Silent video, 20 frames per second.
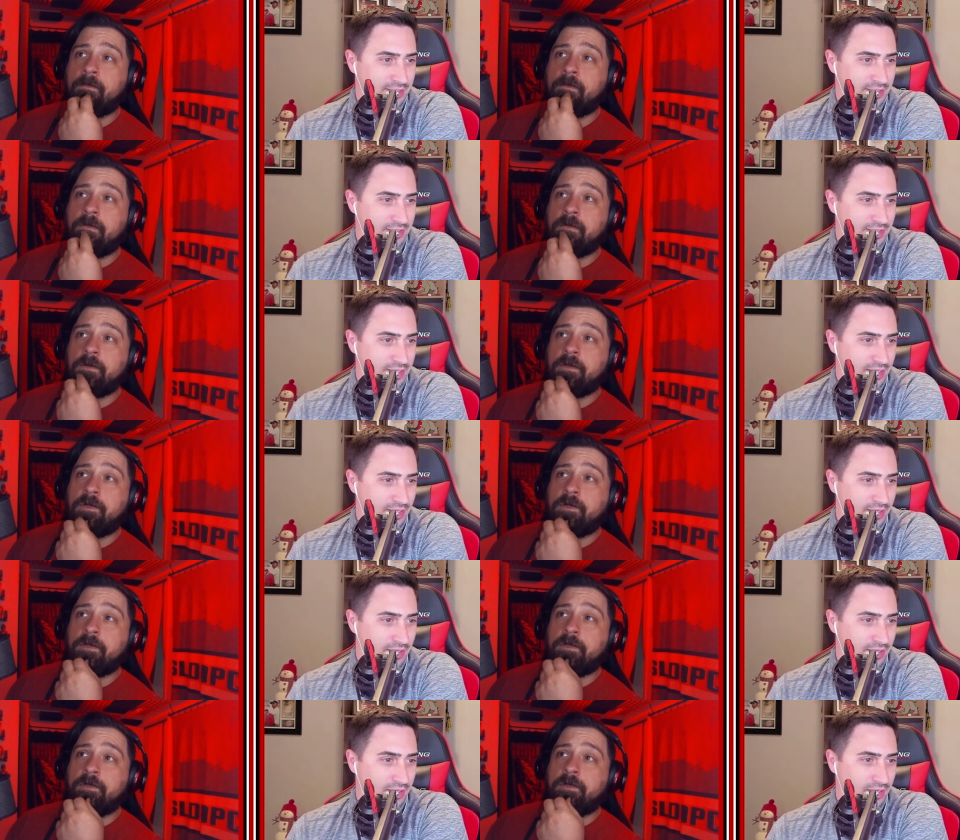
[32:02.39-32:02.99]
Speaker 1: is
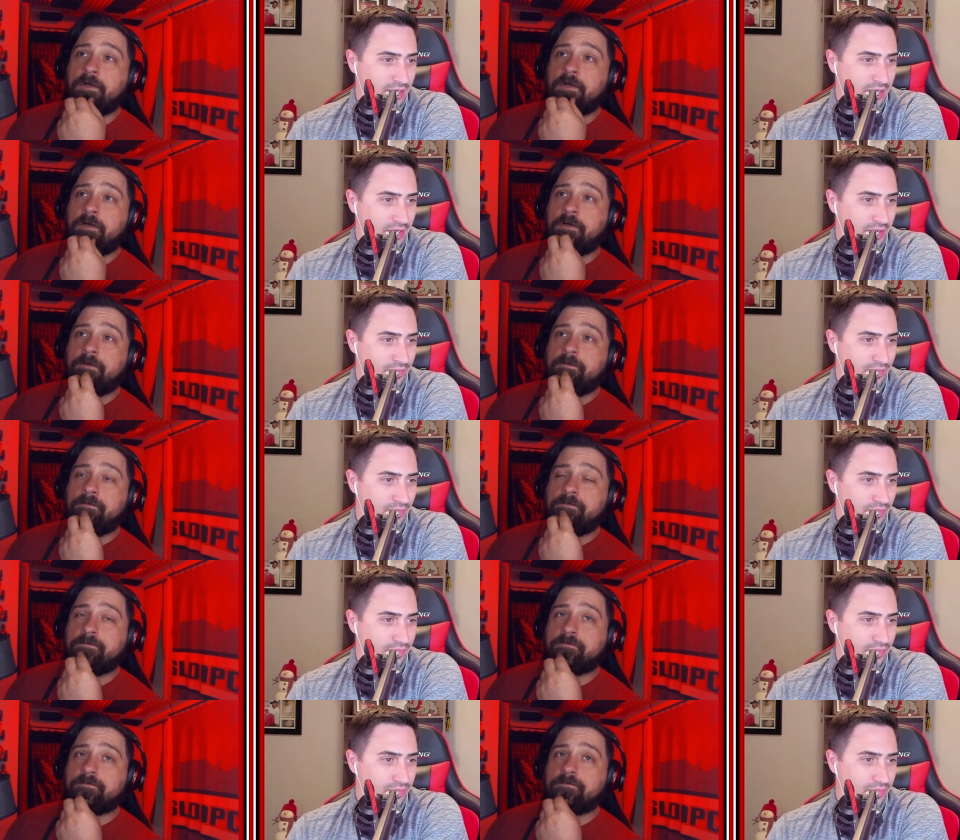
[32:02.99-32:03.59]
a.
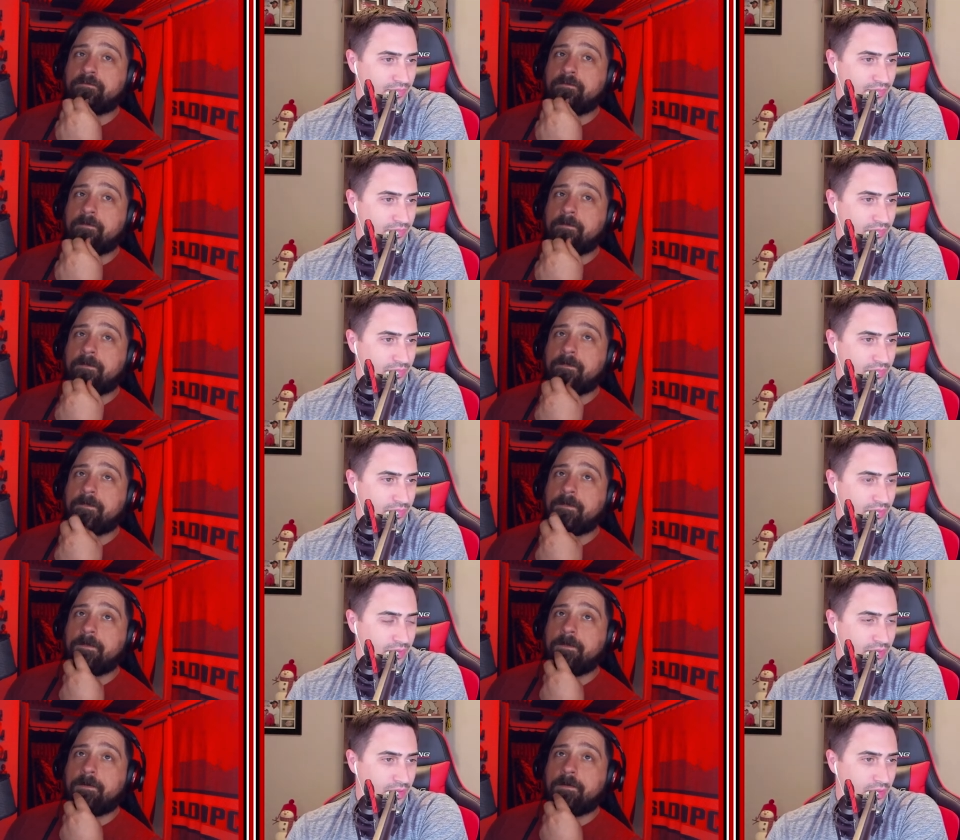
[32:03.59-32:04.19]
Um,
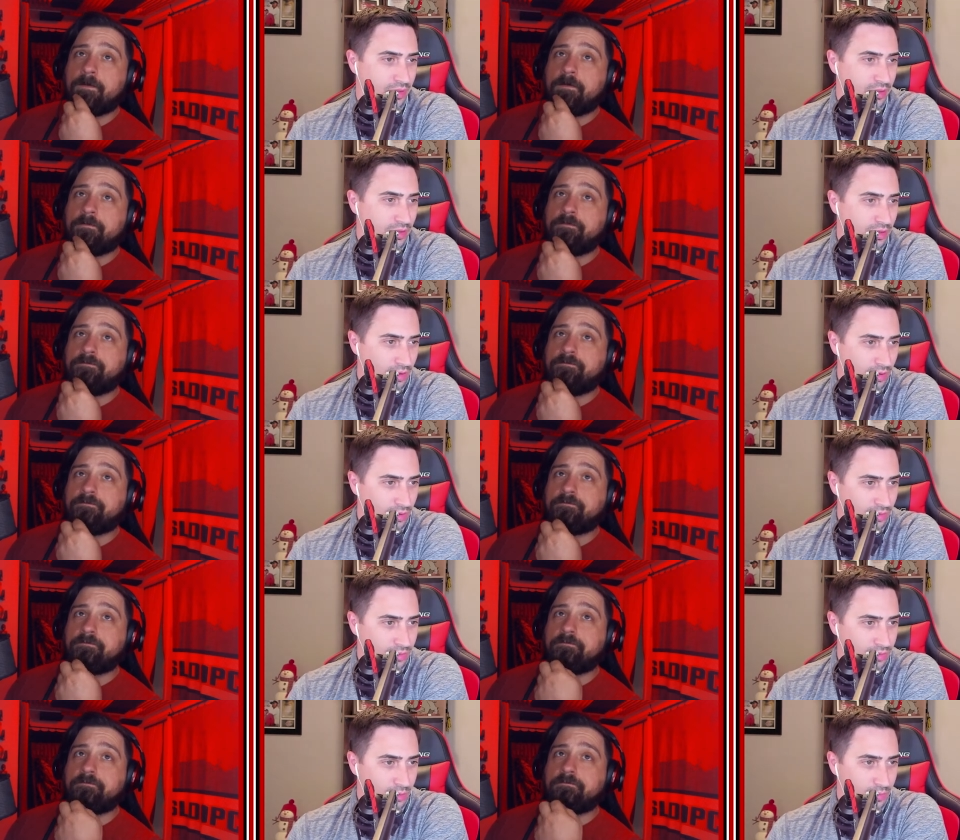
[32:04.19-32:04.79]

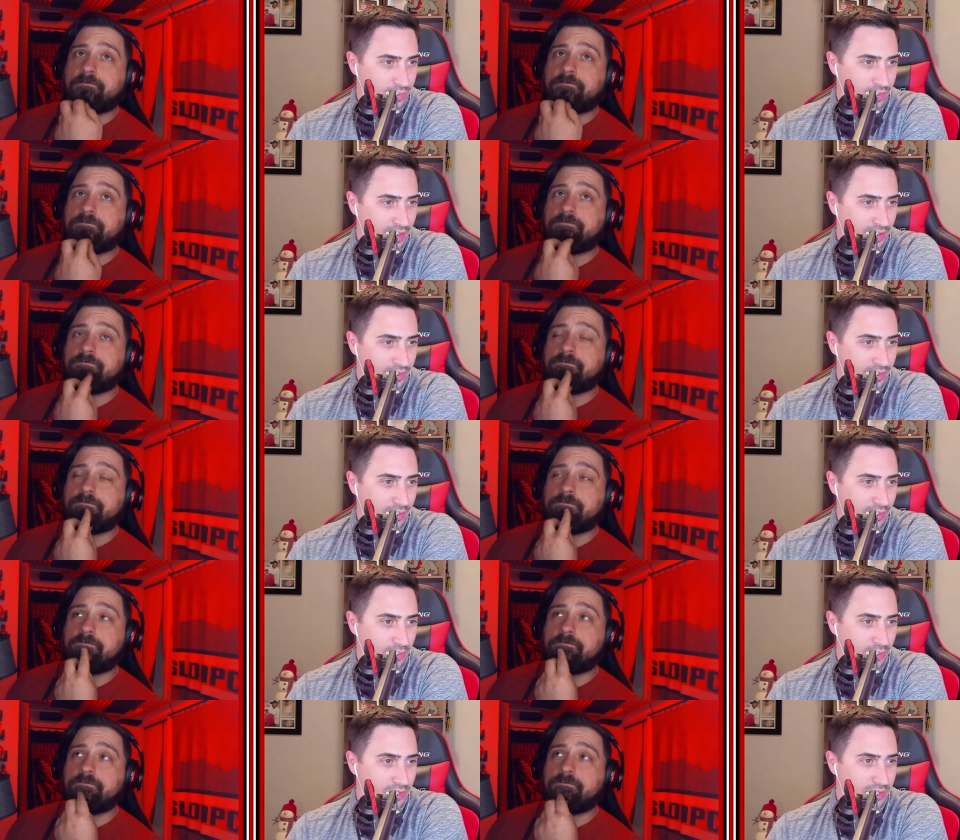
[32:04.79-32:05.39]
oh, nope that
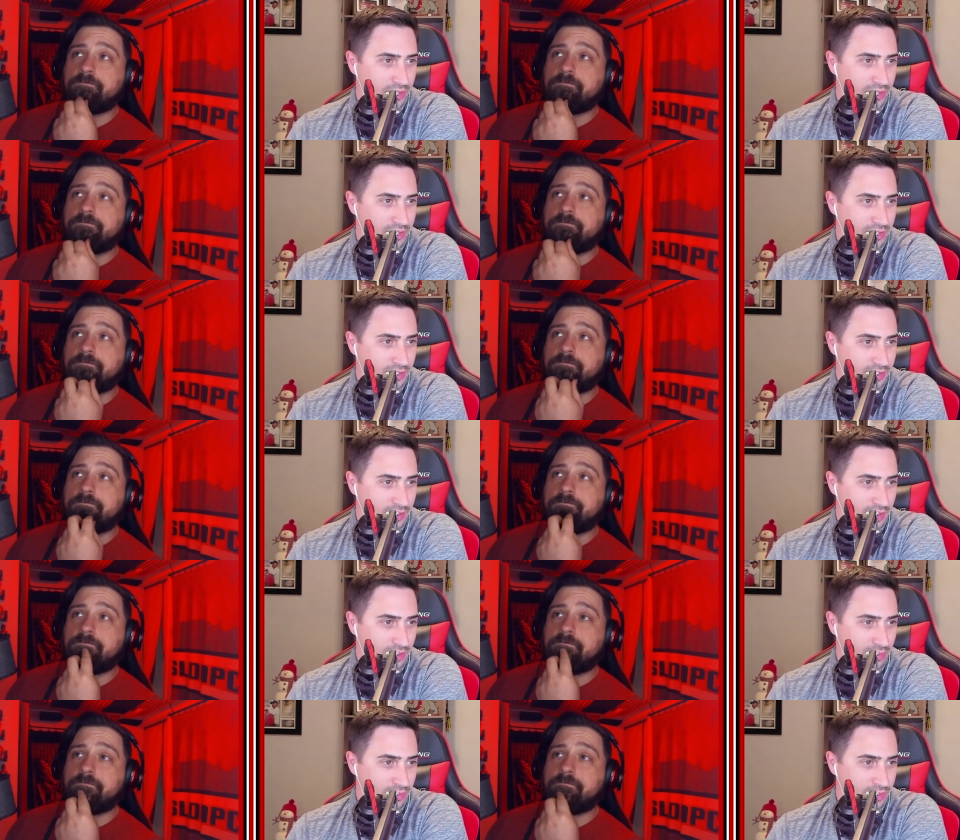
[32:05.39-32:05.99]
that
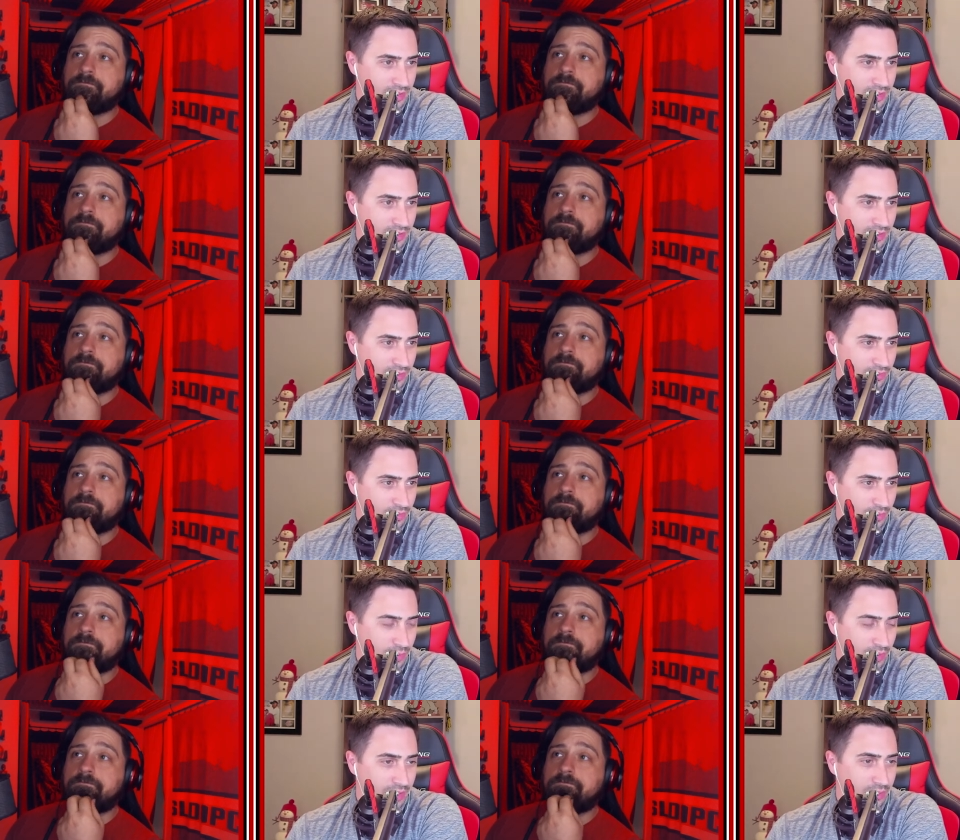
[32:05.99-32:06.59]
was that was a
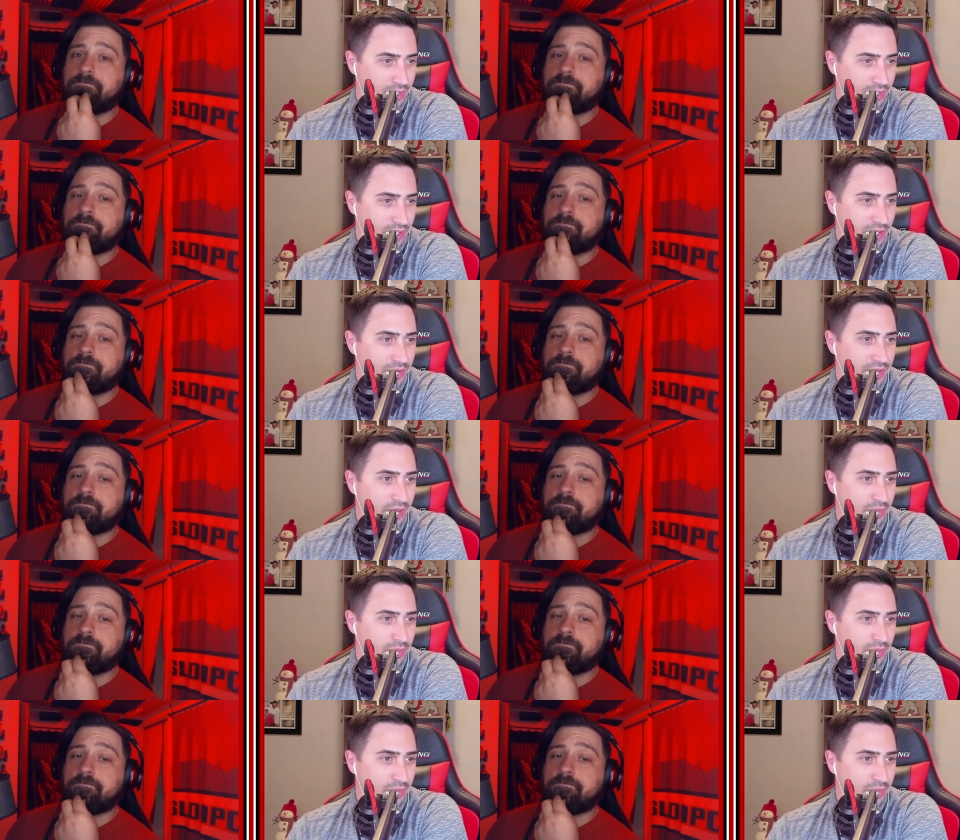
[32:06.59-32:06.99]
different one. Here we go.